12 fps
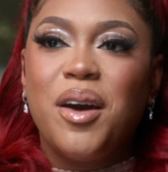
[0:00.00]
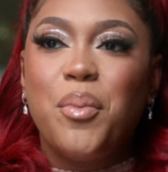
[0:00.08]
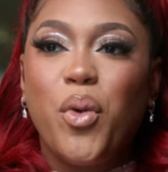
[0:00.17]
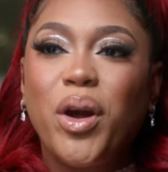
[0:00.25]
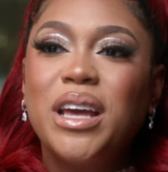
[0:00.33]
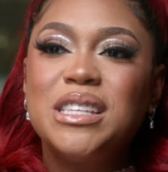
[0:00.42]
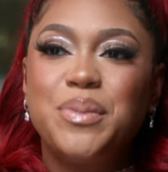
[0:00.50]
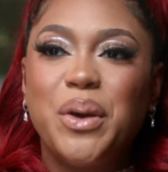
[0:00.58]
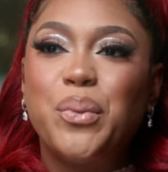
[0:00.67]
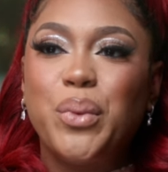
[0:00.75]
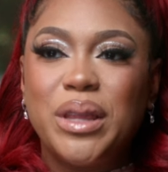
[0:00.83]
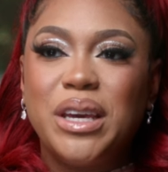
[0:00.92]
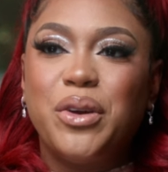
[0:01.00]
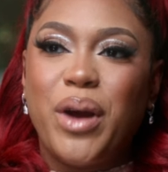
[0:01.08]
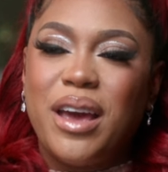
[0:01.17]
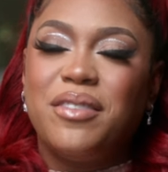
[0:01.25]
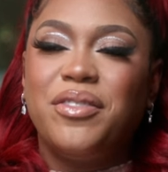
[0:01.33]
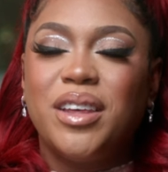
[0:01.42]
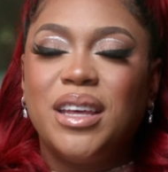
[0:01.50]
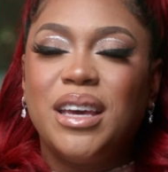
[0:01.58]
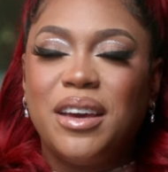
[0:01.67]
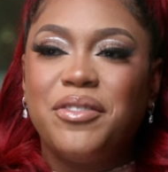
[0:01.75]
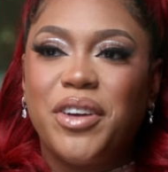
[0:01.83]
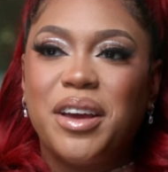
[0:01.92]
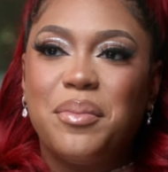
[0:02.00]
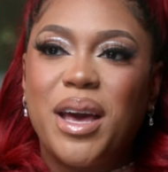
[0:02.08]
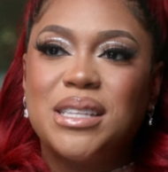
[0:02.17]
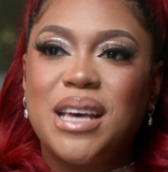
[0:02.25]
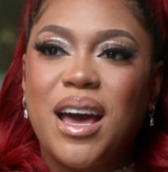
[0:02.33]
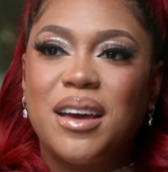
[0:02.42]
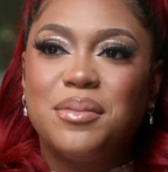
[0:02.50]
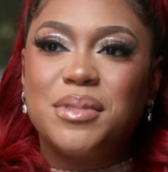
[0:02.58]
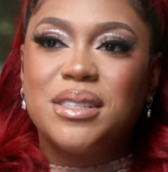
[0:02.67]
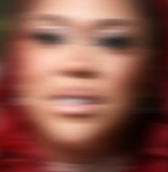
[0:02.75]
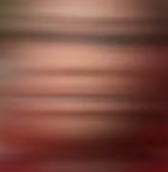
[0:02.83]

Morgan's been really great filling in for him at times.